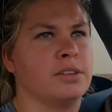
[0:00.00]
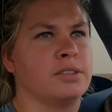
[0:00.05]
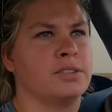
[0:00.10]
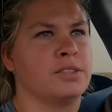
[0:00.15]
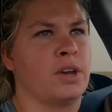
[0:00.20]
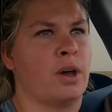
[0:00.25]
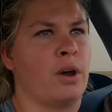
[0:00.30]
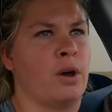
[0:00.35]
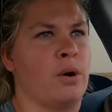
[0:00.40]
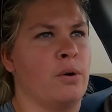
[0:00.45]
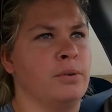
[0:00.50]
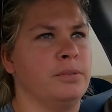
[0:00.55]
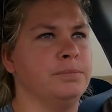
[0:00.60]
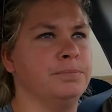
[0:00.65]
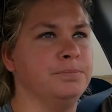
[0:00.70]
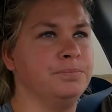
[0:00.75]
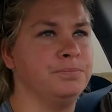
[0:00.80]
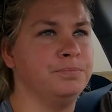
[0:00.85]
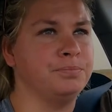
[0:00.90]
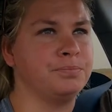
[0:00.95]

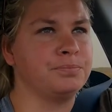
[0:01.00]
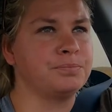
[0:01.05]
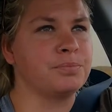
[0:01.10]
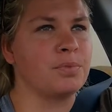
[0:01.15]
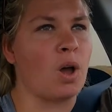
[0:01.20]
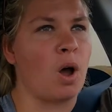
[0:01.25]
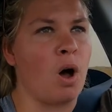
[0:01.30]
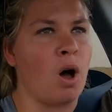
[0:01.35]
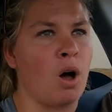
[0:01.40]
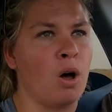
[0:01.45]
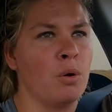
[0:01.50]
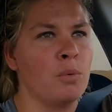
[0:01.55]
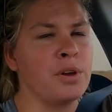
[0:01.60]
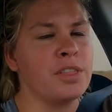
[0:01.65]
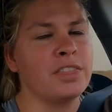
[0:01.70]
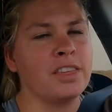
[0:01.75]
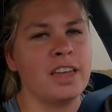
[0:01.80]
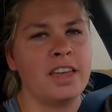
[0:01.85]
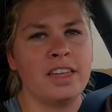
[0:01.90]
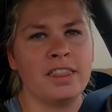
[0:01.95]
So all
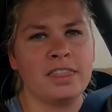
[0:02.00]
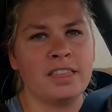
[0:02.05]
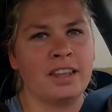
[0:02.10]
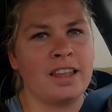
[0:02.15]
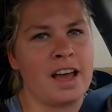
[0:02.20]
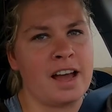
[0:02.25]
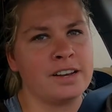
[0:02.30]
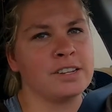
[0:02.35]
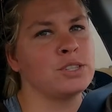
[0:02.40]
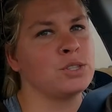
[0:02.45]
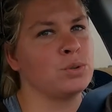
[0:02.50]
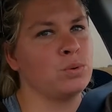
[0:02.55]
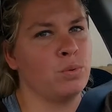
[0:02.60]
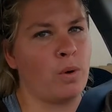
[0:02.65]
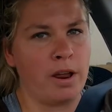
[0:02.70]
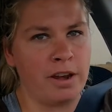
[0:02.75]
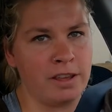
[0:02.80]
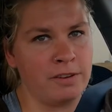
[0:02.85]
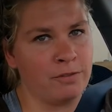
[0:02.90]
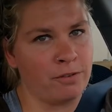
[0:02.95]
within the last
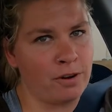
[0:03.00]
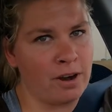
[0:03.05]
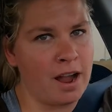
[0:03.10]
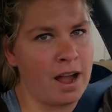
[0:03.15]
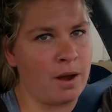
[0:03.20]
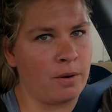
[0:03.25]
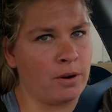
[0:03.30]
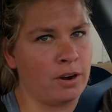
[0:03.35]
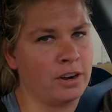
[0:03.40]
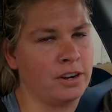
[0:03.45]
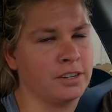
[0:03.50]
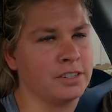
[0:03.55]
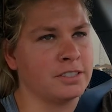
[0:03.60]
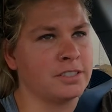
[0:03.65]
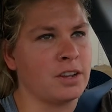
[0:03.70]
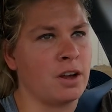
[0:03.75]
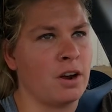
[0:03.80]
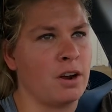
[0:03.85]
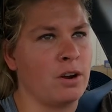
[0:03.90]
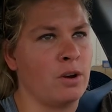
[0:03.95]
24
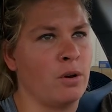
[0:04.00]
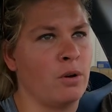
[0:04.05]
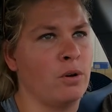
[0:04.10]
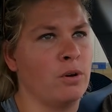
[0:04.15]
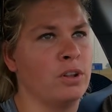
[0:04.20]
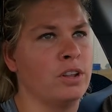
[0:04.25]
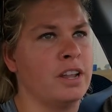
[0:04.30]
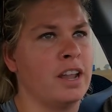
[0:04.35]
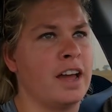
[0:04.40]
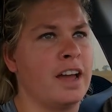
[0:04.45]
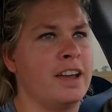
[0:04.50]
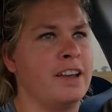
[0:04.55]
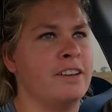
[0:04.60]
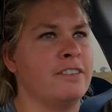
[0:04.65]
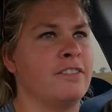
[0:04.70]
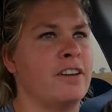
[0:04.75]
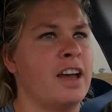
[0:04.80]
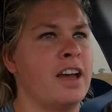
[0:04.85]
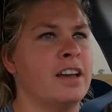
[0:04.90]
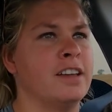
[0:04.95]
hours, our whole
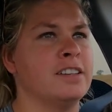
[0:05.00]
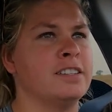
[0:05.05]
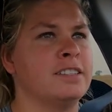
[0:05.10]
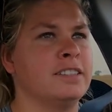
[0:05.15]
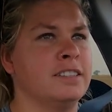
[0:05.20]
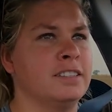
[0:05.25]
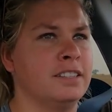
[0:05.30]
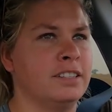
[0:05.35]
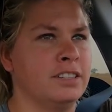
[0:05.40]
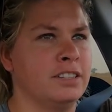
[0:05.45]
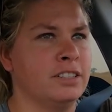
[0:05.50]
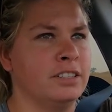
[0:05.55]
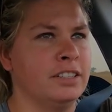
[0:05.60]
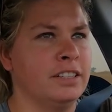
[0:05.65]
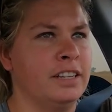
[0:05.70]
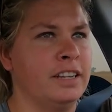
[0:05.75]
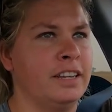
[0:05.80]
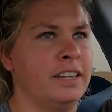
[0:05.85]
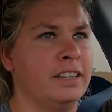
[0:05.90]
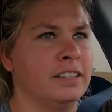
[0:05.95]
life has
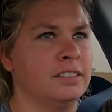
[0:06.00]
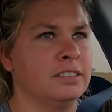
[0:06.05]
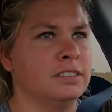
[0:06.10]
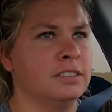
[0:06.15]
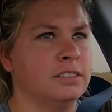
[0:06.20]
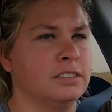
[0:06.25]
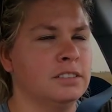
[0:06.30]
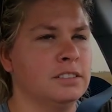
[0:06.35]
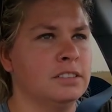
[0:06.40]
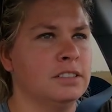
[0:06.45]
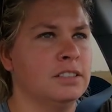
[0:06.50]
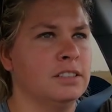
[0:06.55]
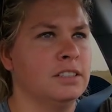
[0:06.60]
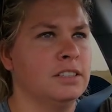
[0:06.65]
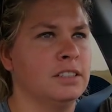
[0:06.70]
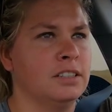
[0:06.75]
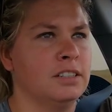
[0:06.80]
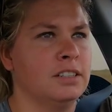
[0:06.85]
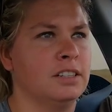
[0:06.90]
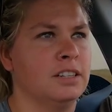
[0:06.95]
literally
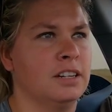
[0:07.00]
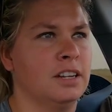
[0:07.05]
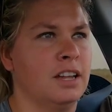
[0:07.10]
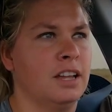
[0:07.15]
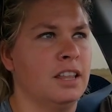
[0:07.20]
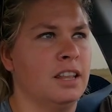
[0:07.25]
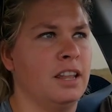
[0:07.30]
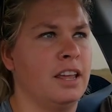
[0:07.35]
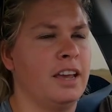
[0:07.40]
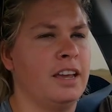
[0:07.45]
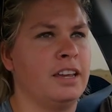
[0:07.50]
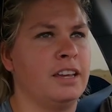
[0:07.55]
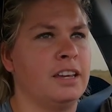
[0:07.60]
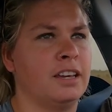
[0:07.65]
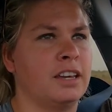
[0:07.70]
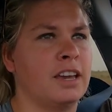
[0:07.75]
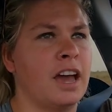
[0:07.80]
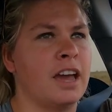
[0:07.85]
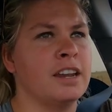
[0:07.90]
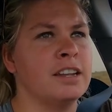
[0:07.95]
like
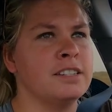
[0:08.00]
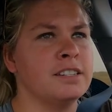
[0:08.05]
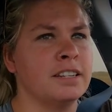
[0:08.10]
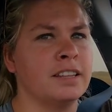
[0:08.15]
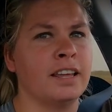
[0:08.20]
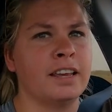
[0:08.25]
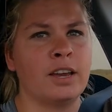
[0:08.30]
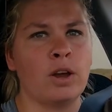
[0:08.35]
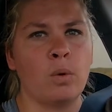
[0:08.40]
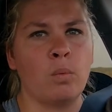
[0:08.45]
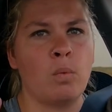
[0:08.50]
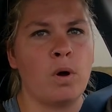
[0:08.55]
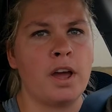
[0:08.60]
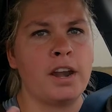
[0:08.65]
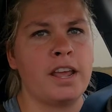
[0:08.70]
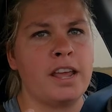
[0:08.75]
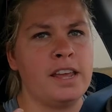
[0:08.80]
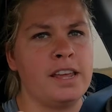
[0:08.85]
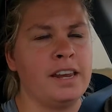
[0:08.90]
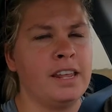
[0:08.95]
kind of did like a
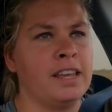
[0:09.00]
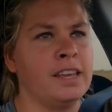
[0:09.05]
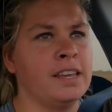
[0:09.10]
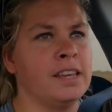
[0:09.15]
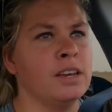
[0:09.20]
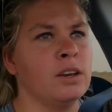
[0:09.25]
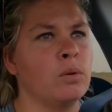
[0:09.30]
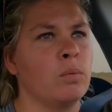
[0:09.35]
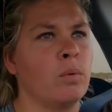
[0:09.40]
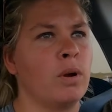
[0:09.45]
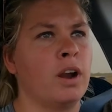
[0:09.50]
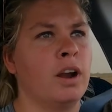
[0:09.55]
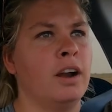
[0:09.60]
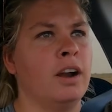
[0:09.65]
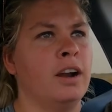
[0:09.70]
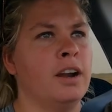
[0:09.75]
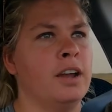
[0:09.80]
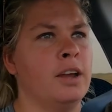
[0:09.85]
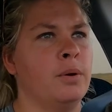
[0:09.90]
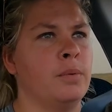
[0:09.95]
180
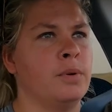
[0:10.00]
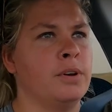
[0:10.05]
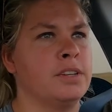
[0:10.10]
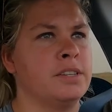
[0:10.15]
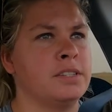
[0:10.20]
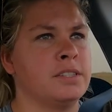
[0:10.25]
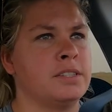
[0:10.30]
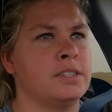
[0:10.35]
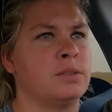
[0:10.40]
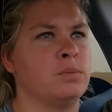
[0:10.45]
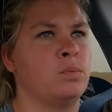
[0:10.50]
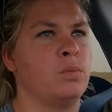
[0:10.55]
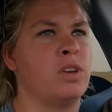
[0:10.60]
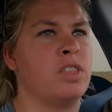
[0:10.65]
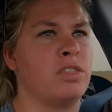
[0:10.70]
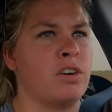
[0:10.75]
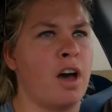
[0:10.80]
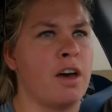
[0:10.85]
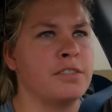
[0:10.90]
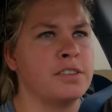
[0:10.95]
where it was
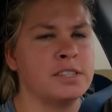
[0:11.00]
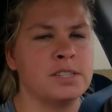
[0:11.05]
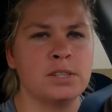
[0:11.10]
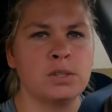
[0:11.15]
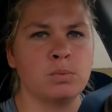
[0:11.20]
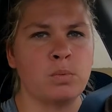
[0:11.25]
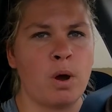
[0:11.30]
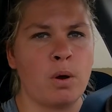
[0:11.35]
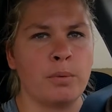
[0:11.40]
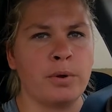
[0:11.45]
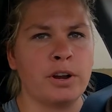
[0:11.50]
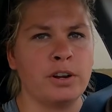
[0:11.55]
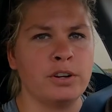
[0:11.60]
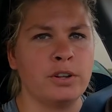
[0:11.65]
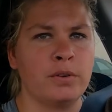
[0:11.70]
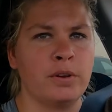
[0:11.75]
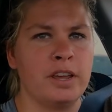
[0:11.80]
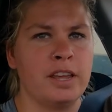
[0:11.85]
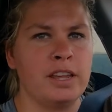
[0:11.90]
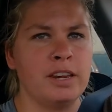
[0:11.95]
we thought this is what we were
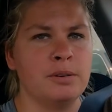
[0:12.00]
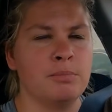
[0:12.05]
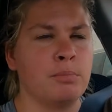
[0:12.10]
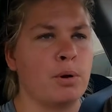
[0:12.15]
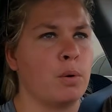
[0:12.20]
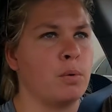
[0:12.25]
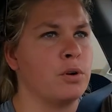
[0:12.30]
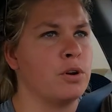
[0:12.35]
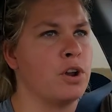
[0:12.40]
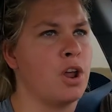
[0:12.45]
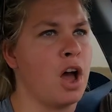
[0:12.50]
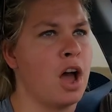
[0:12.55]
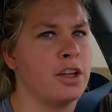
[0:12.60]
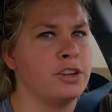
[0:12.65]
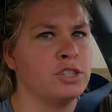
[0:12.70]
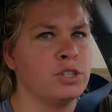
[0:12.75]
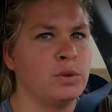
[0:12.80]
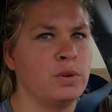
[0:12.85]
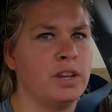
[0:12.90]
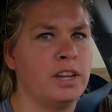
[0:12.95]
doing but we're
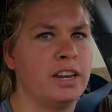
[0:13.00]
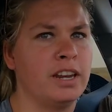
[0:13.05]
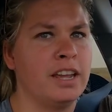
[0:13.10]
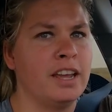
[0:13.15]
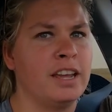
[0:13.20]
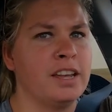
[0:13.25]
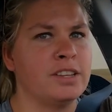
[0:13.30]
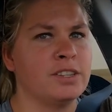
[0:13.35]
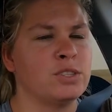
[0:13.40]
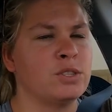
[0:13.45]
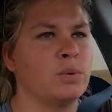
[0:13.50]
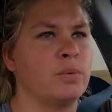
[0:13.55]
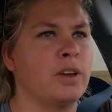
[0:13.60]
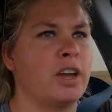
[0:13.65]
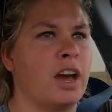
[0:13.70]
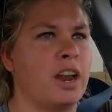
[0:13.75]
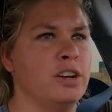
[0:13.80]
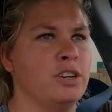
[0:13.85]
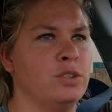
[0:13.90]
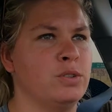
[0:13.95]
not doing it so
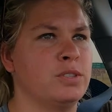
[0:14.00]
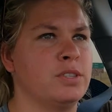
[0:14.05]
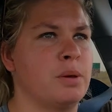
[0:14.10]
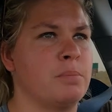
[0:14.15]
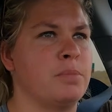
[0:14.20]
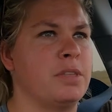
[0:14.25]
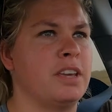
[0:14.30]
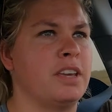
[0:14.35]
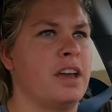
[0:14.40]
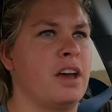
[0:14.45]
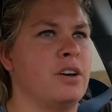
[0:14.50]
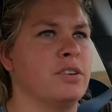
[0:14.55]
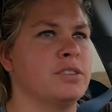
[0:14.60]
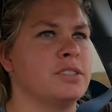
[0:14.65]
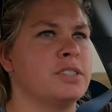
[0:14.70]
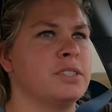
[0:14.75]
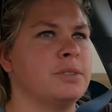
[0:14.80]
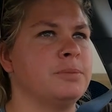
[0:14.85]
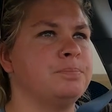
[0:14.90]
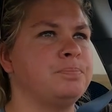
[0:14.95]
we got to do something
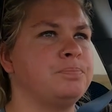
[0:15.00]
else